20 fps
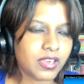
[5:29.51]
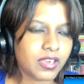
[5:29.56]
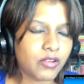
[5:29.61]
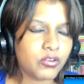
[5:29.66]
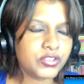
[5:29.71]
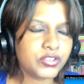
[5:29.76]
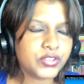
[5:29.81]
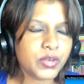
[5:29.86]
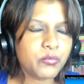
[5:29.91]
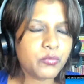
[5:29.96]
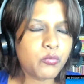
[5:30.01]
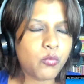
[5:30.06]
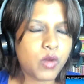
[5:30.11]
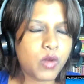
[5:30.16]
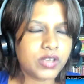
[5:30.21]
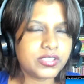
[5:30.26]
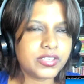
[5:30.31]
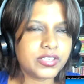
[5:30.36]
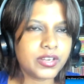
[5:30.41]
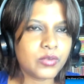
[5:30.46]
Also, I'm
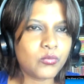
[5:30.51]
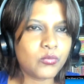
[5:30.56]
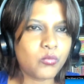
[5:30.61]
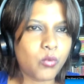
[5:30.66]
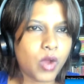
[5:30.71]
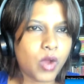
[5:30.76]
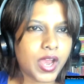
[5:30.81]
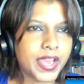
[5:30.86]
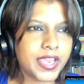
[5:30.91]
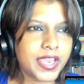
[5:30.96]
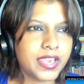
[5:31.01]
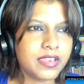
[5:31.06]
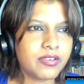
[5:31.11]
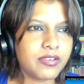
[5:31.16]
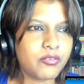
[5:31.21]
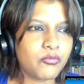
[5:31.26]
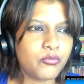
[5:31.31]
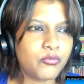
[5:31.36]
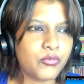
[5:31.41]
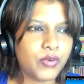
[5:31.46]
wondering why
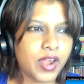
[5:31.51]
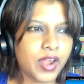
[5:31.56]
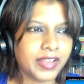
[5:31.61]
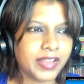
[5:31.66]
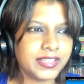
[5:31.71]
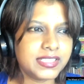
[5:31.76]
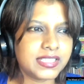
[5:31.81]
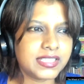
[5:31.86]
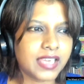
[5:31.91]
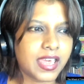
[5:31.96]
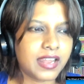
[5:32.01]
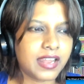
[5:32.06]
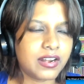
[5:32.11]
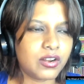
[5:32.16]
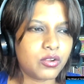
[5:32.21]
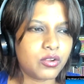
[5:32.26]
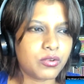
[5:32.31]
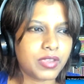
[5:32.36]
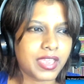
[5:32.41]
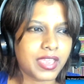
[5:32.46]
Rand and
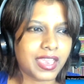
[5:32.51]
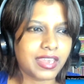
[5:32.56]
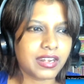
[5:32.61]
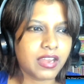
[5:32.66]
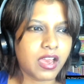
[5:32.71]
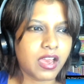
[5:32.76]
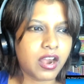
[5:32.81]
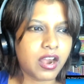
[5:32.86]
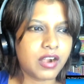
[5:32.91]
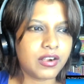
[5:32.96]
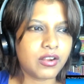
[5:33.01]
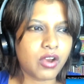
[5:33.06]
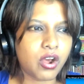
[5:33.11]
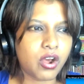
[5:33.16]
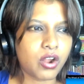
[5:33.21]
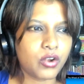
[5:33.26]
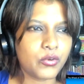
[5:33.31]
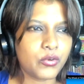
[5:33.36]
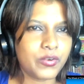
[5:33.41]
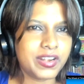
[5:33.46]
Loghain are
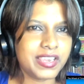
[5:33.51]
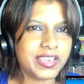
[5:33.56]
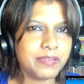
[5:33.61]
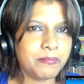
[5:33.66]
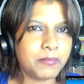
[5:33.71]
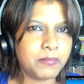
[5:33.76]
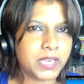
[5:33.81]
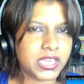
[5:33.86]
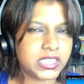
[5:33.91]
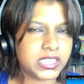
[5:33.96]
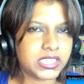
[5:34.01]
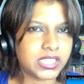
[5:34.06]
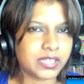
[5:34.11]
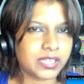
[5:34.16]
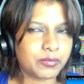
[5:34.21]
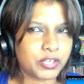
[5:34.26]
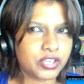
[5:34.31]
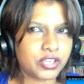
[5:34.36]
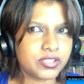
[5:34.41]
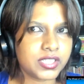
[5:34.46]
already meeting,
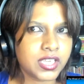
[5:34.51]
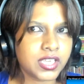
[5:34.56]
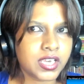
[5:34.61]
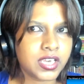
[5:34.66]
because